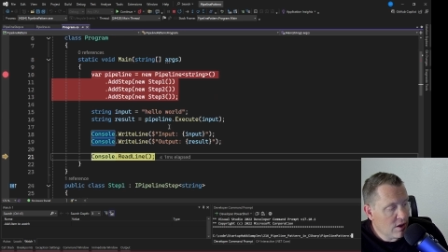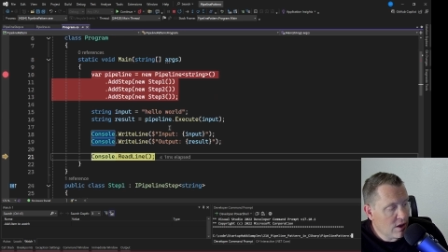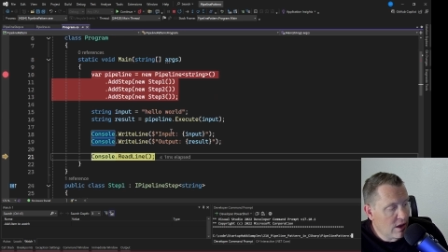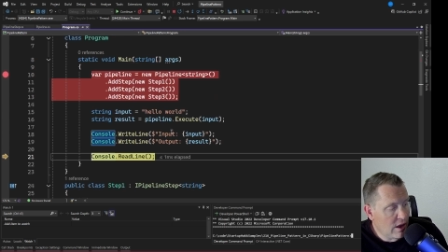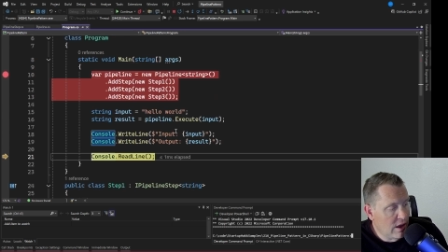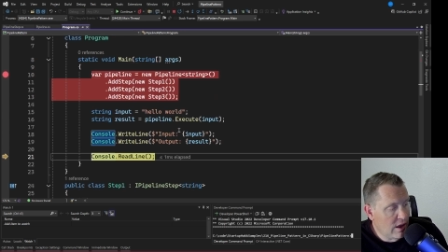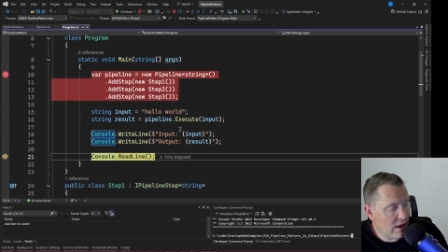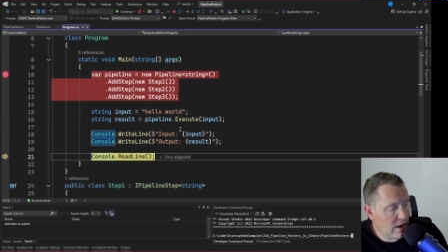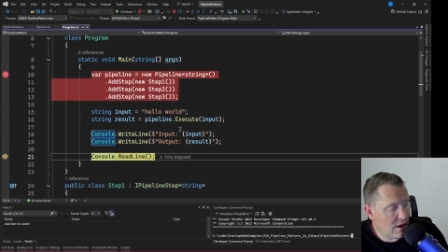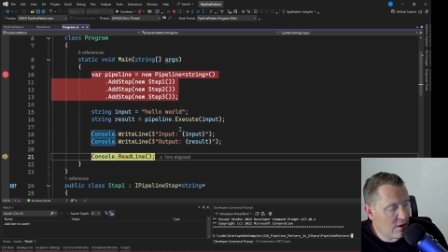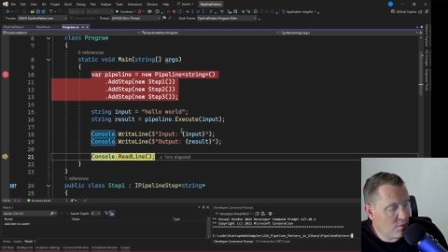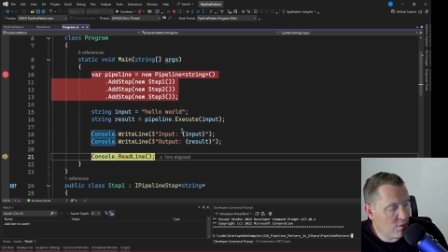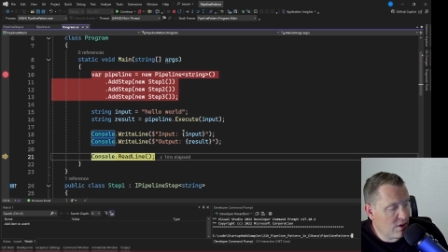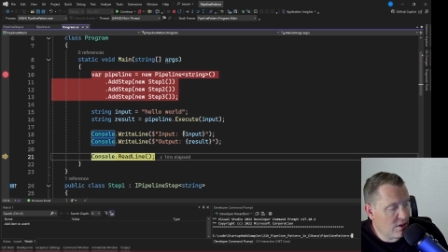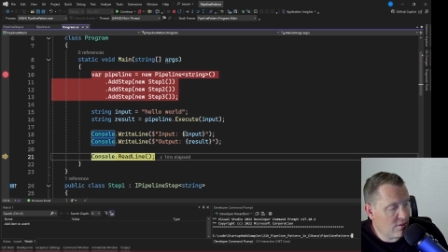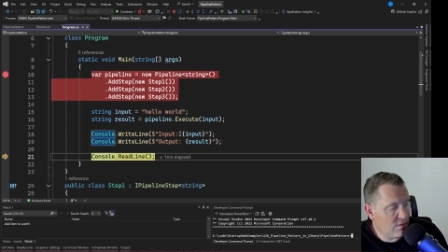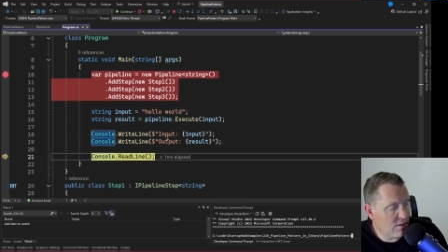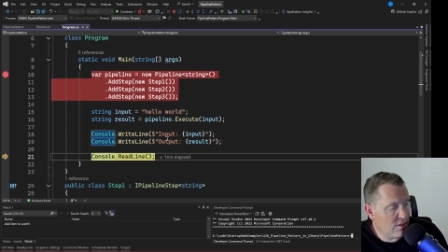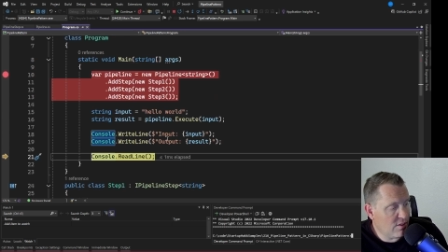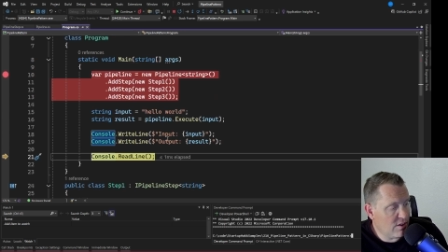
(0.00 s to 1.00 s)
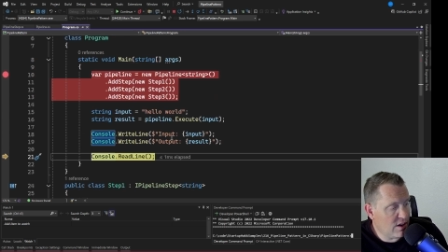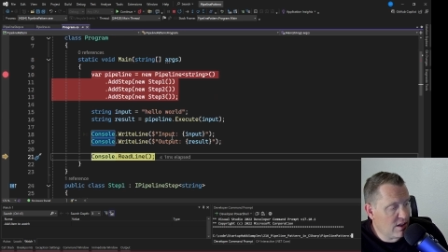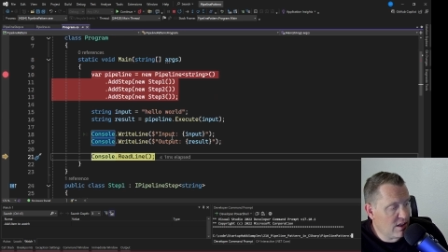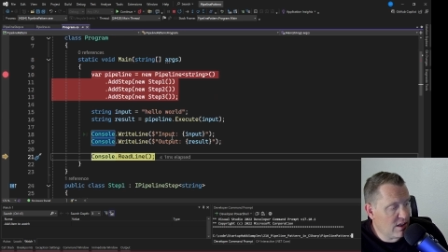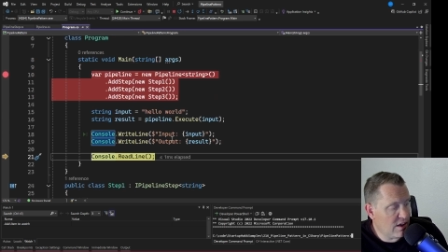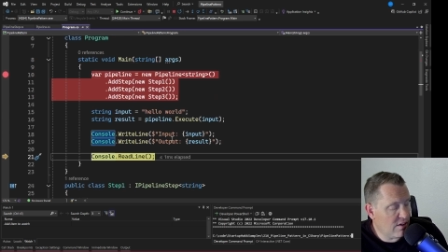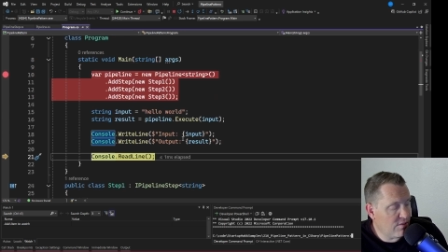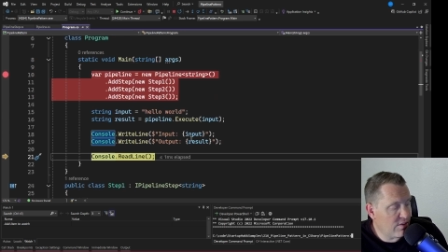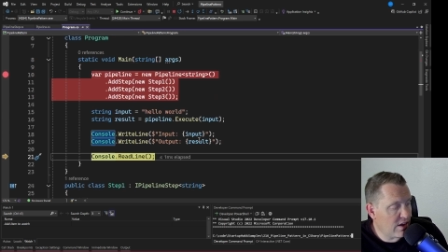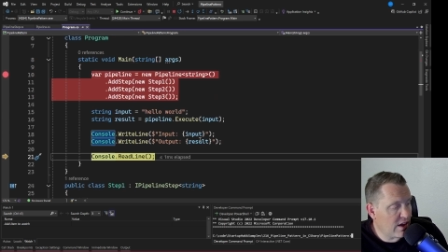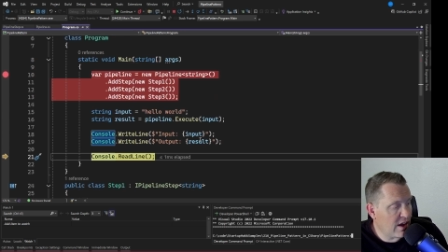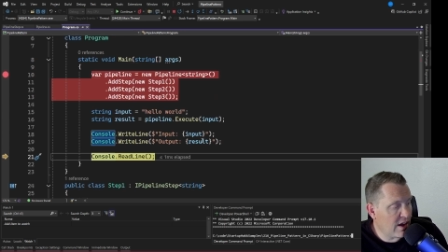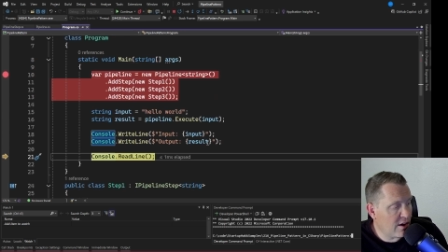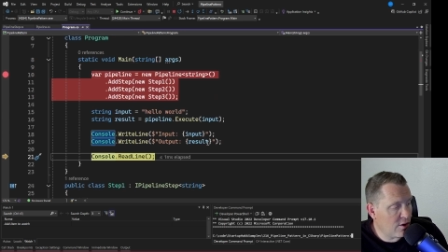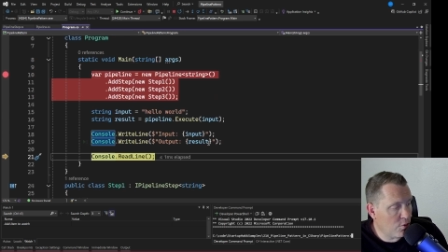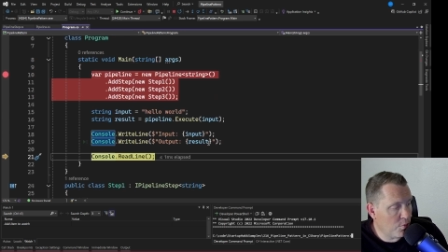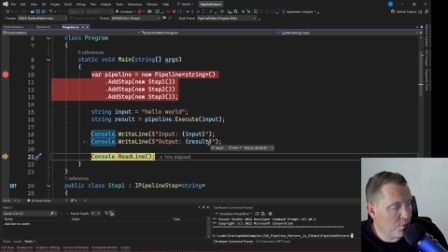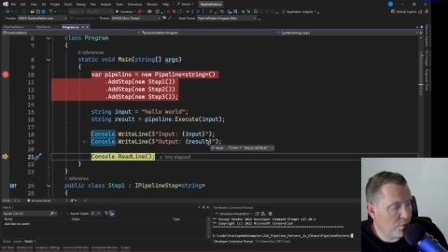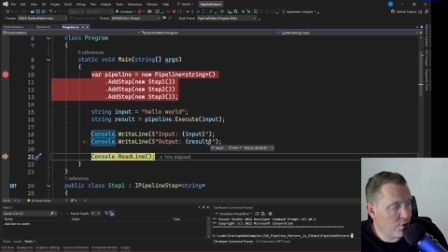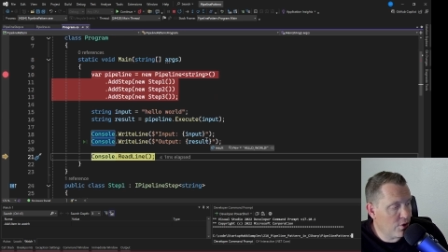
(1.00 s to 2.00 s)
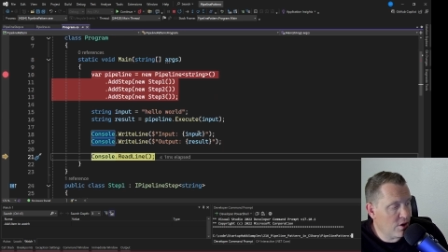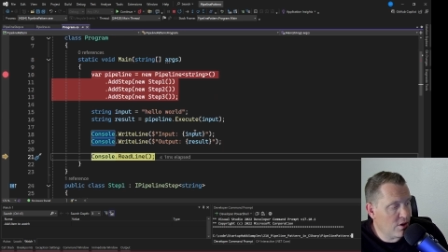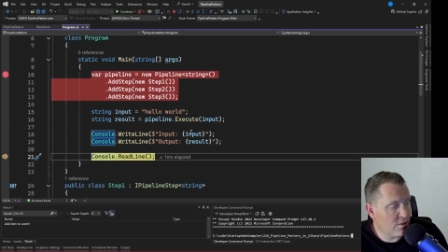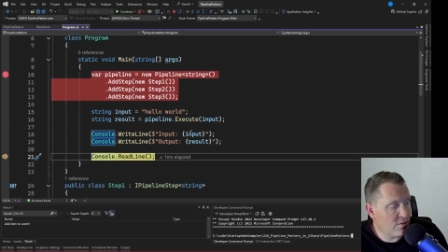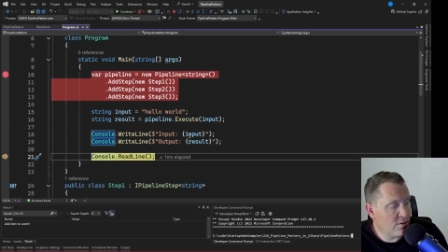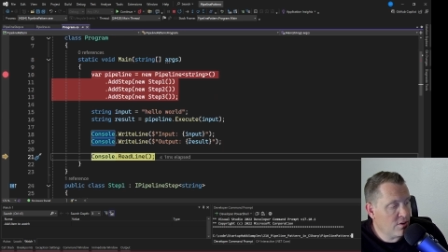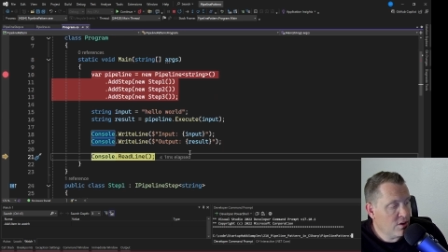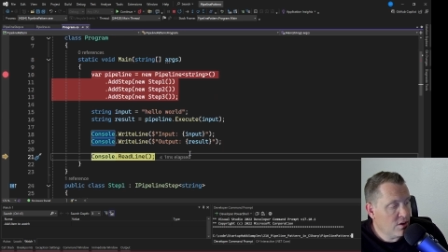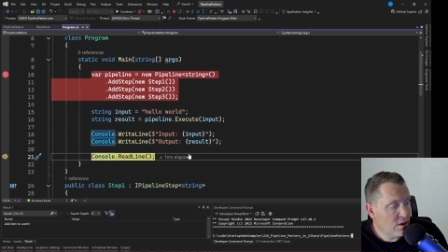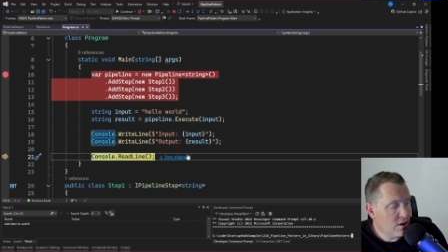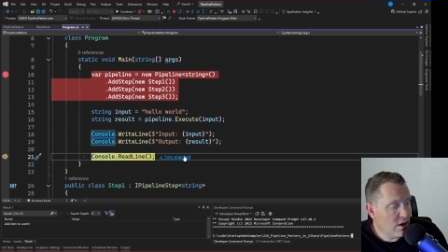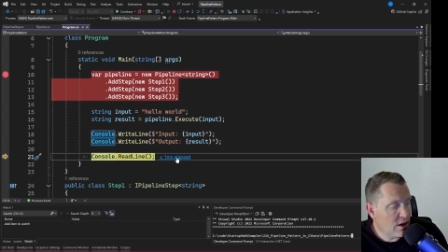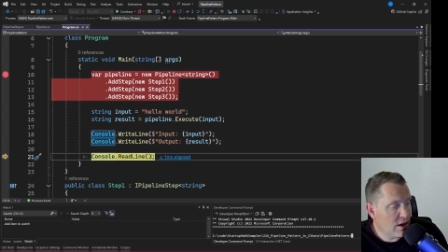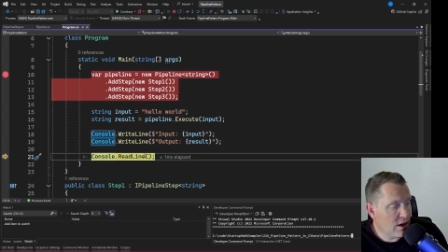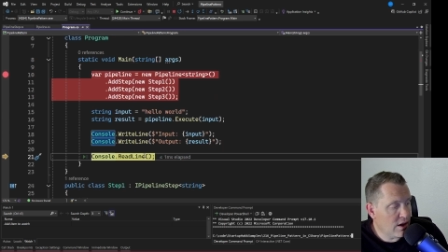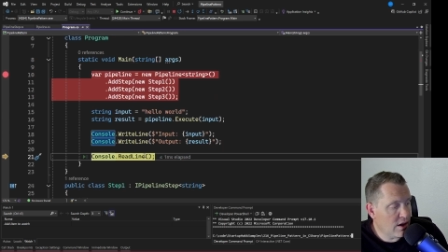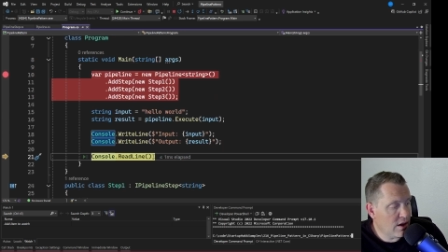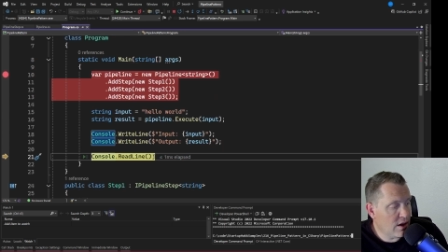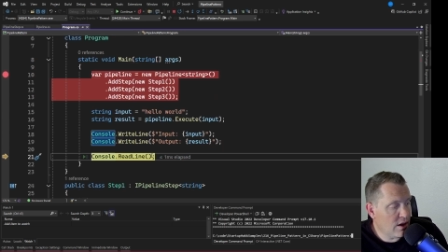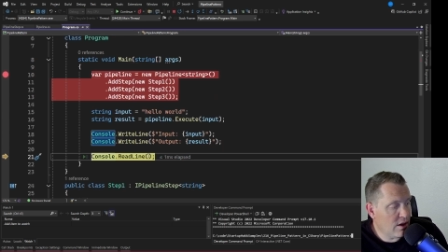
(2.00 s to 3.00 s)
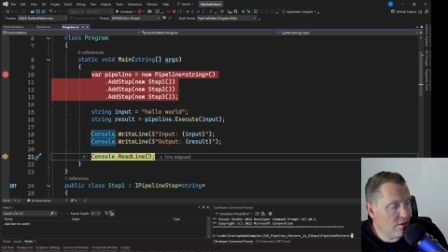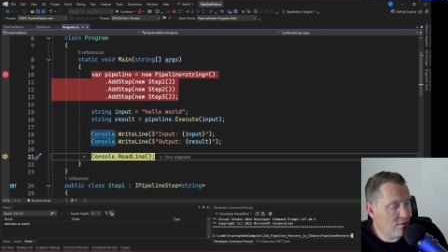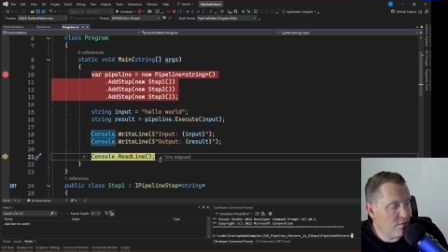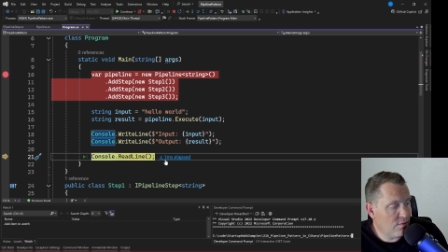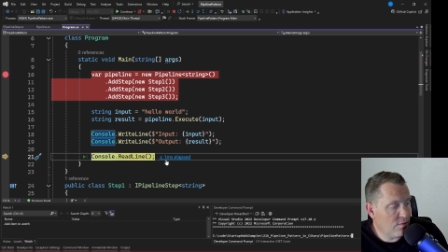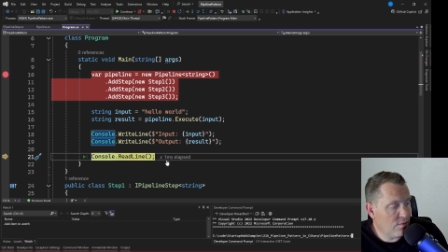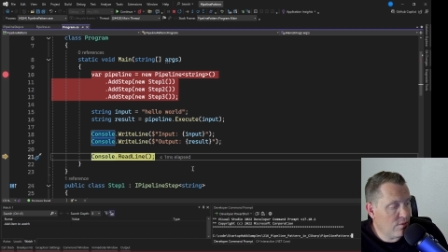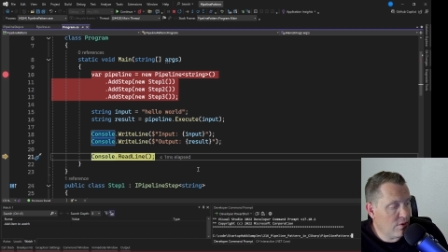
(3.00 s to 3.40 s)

and we can see that it gave the output uh, of,